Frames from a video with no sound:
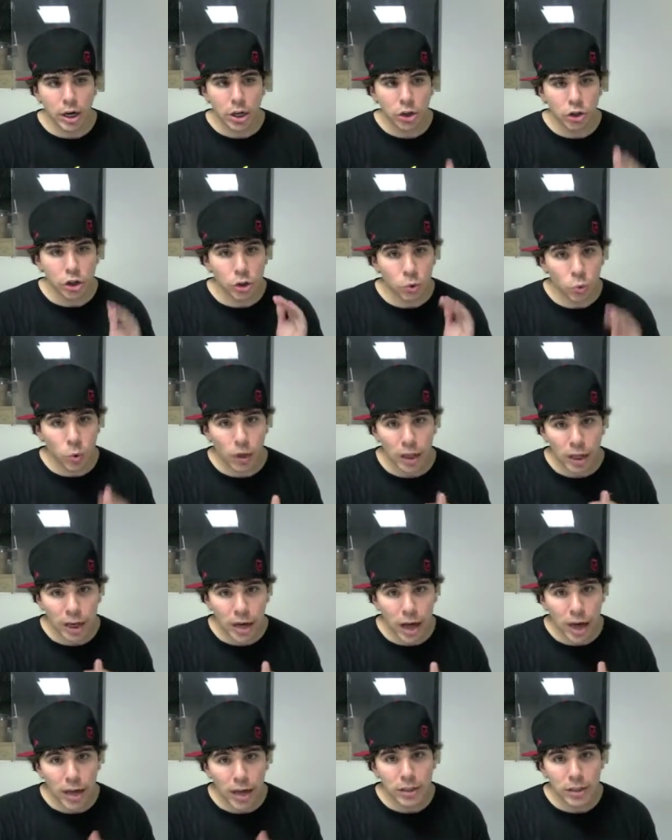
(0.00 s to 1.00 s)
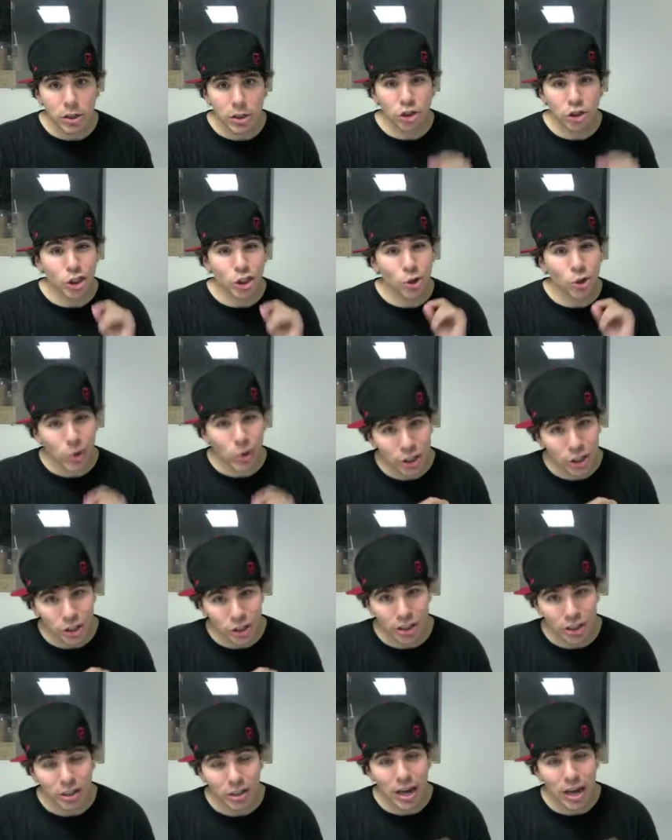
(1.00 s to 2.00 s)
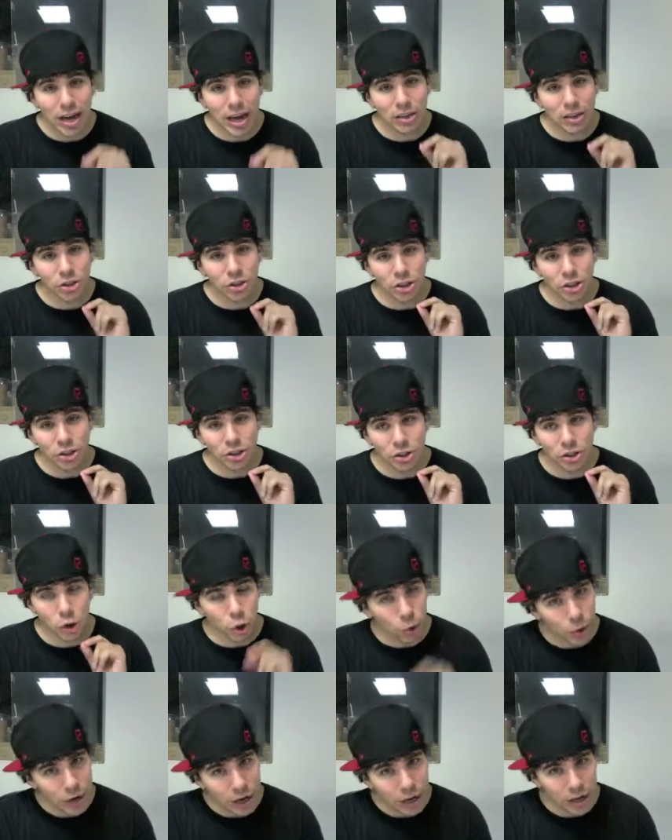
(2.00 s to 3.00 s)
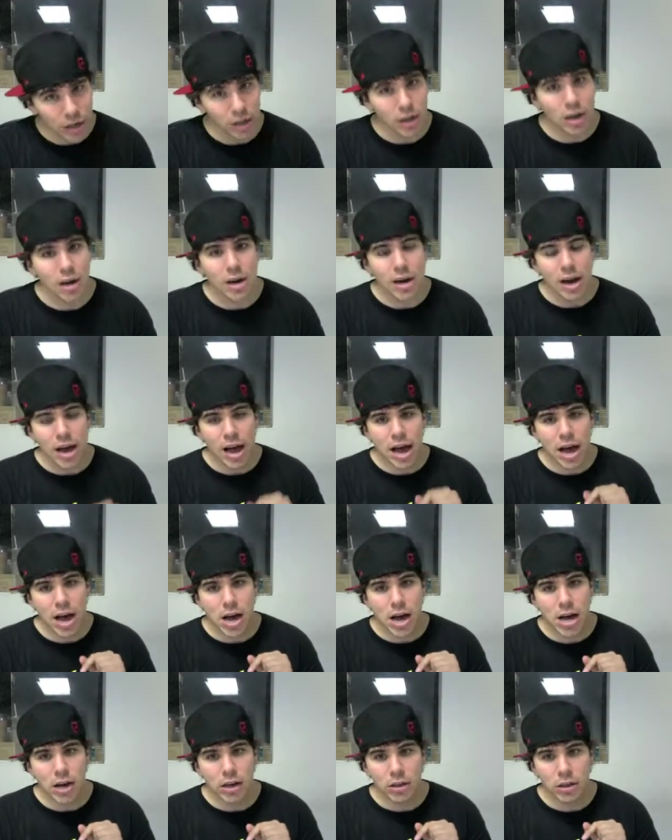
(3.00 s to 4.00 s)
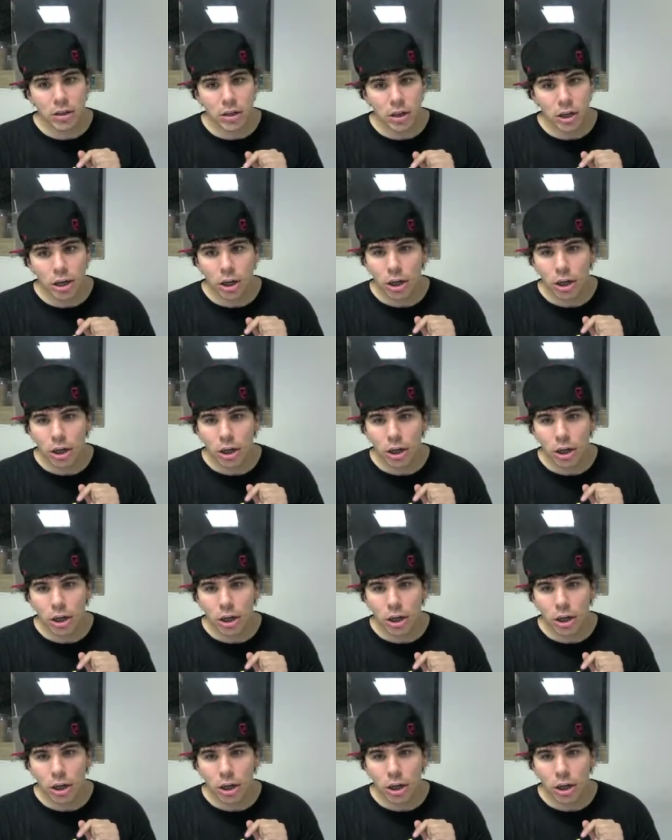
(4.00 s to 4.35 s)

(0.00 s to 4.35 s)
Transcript: She's really nice. She's Christian and she's Korean and